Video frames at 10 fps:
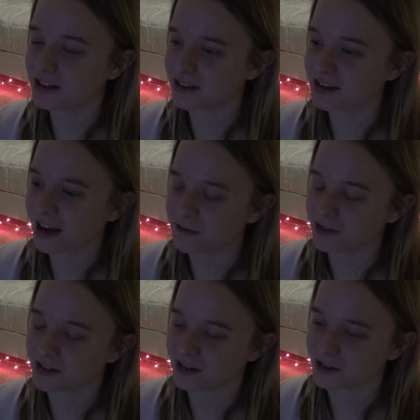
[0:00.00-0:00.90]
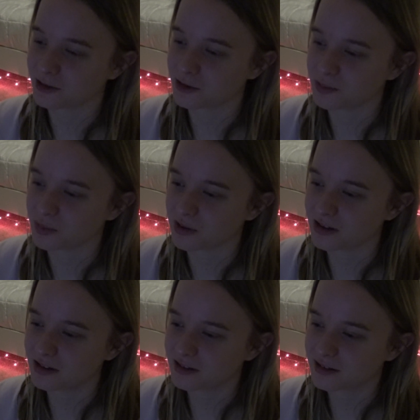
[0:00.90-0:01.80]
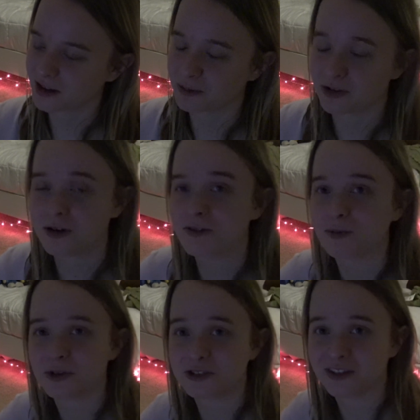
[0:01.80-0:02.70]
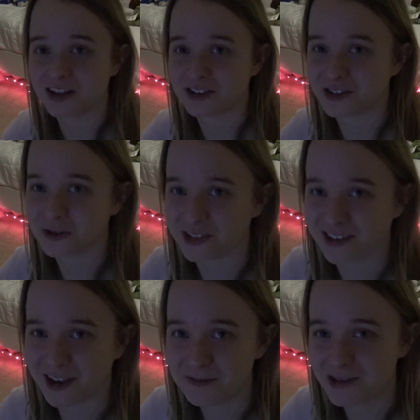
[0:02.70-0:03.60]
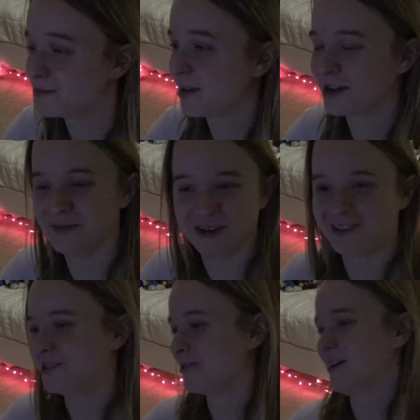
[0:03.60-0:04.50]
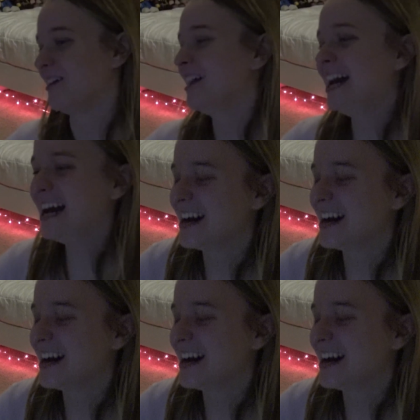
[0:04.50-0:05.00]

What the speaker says: really did have a good bit. I'm sorry if I'm butchering that show's name. Get mad at me all you want.